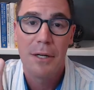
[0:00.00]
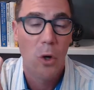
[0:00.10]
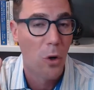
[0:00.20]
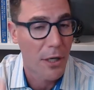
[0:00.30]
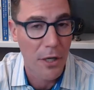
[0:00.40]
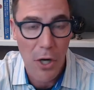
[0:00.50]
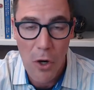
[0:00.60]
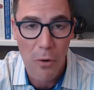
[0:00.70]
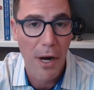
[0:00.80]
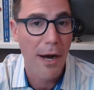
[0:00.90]
or a
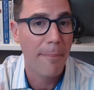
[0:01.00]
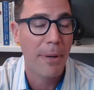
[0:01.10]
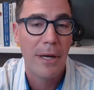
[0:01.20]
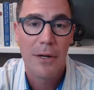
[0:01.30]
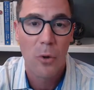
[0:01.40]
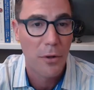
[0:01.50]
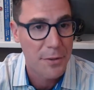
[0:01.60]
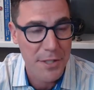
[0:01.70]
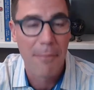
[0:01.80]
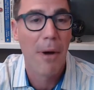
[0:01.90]
co-op or
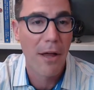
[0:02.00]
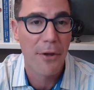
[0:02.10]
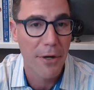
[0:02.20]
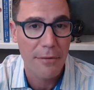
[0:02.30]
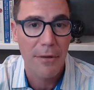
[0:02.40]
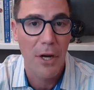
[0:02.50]
some other